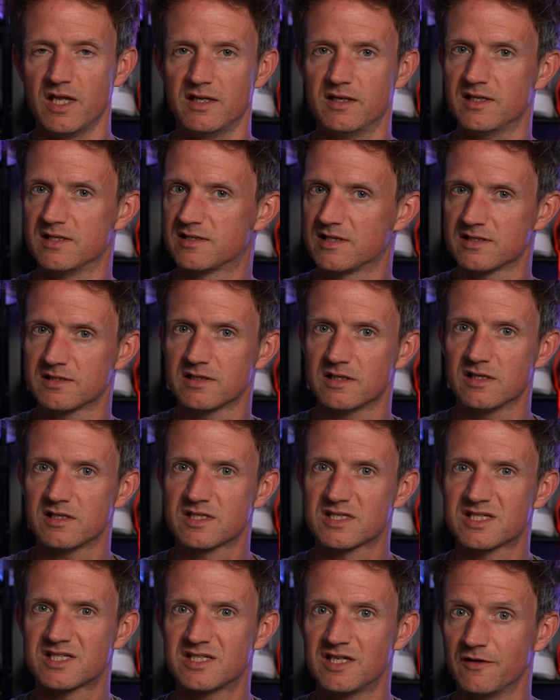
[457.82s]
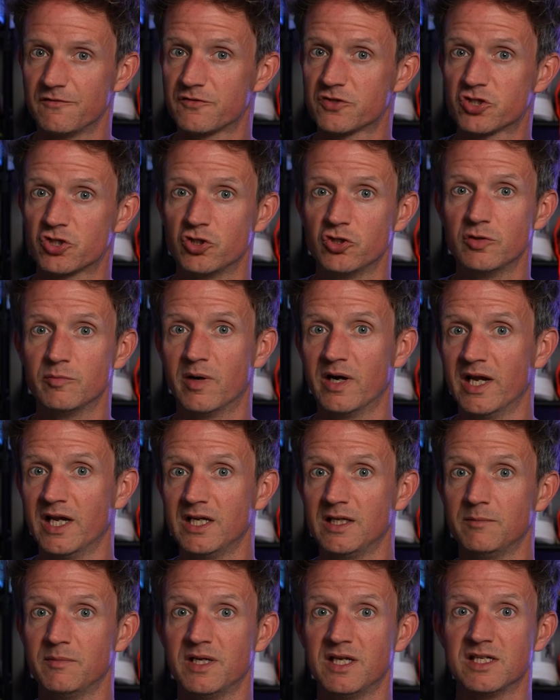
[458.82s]
This isn't a stiff shoe by
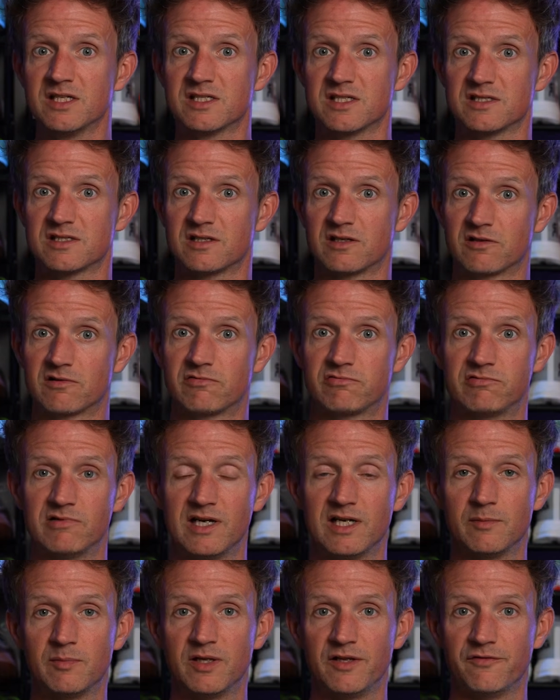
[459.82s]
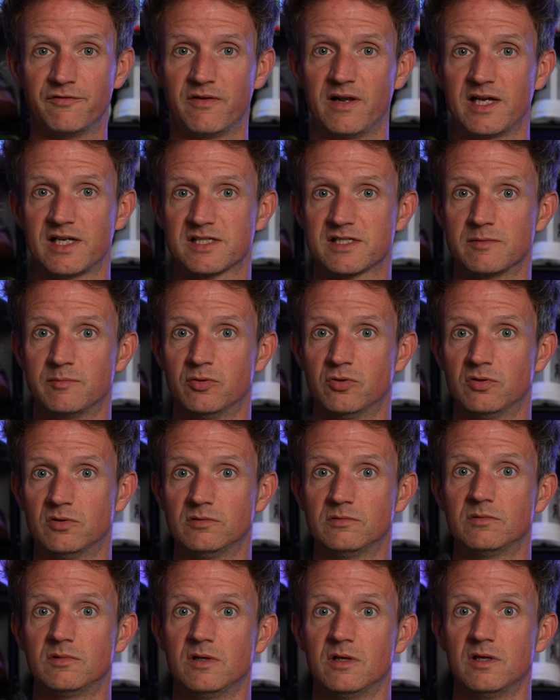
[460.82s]
any means. It's incredibly flexible,
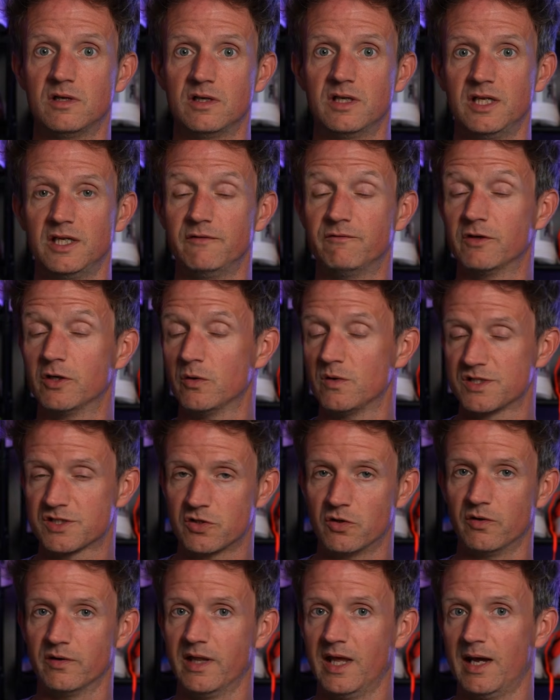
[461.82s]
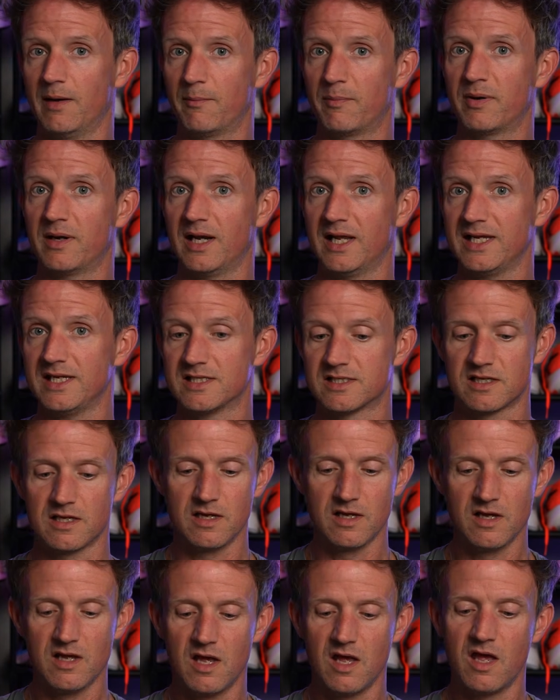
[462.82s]
even though it's got that plate,
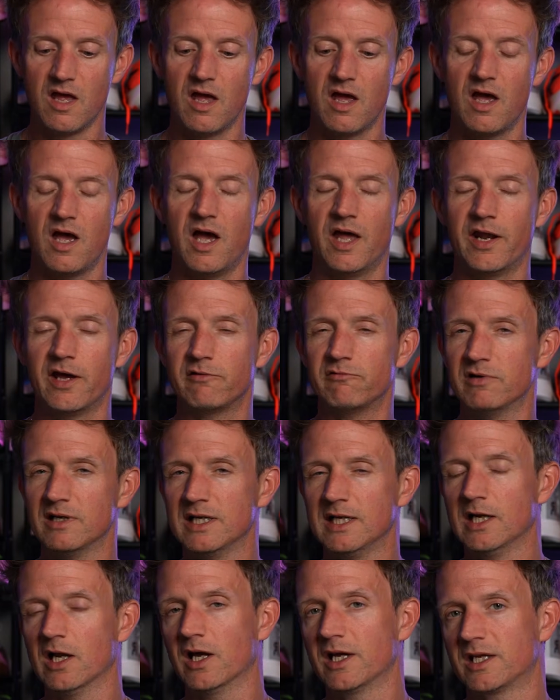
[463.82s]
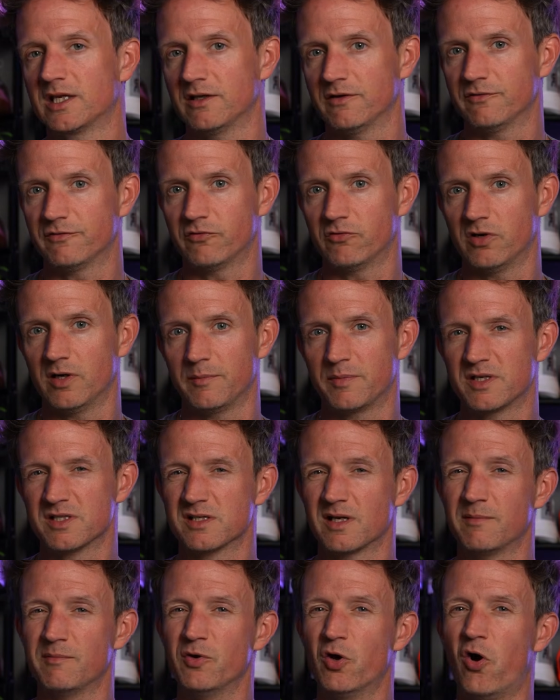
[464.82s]
and I really like it for it because
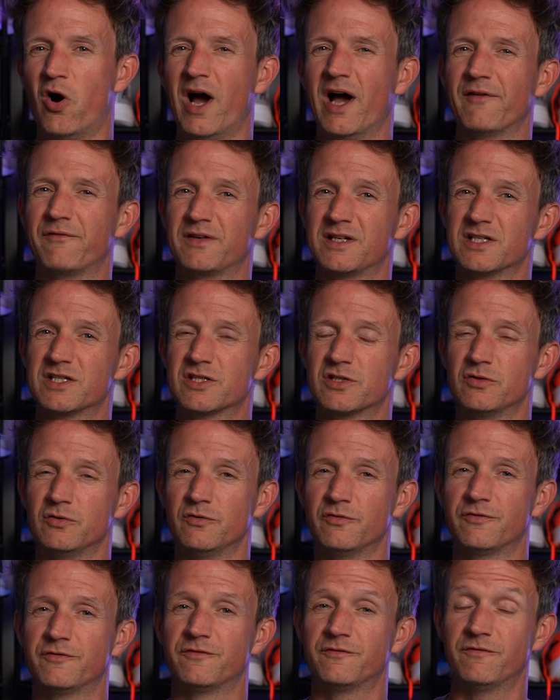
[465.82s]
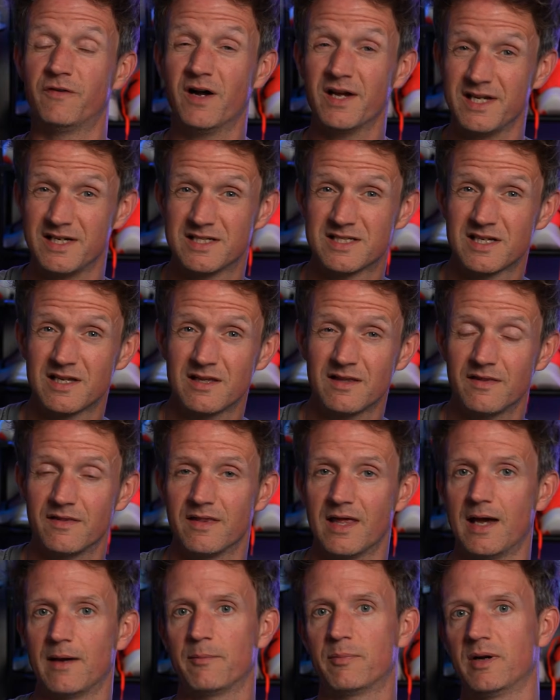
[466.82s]
I'm not having to fight
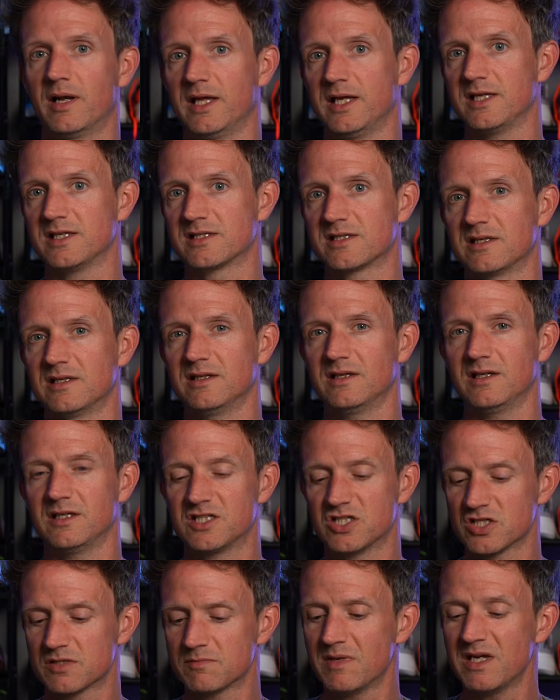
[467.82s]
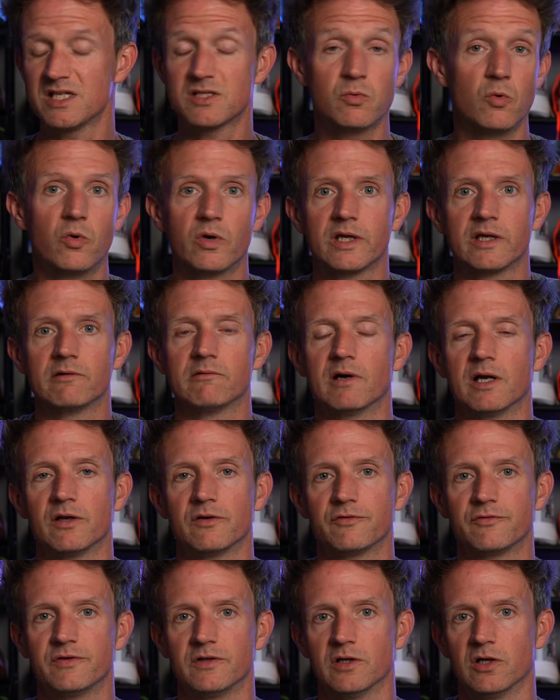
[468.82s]
that plate. It just makes walking
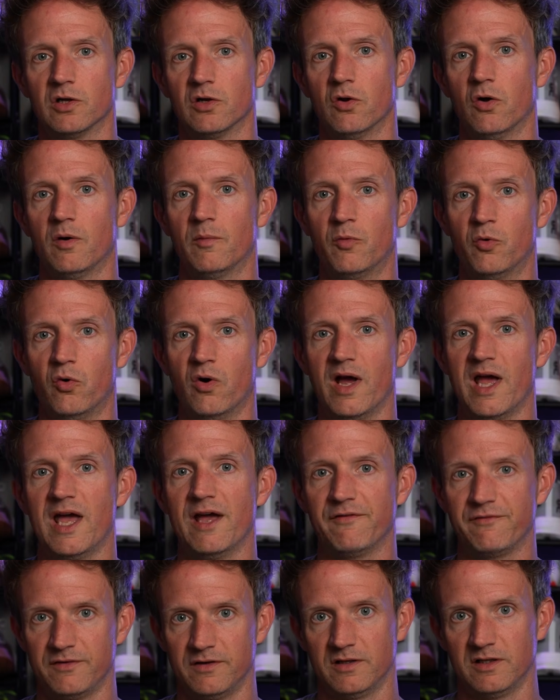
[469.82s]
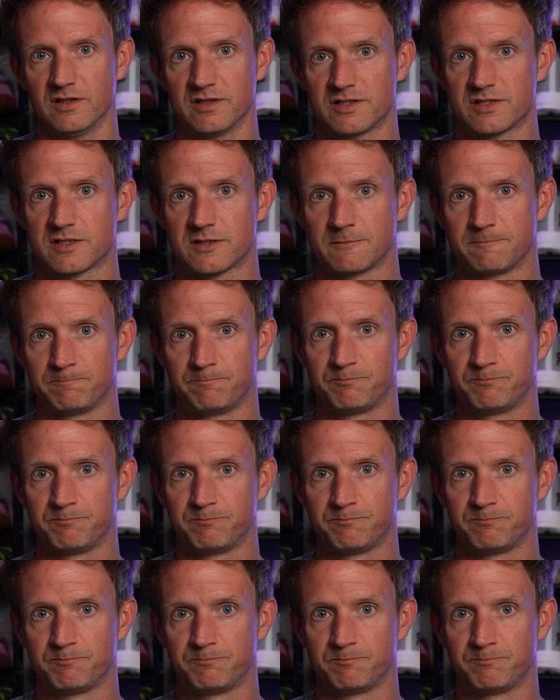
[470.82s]
around feel a lot more effortless.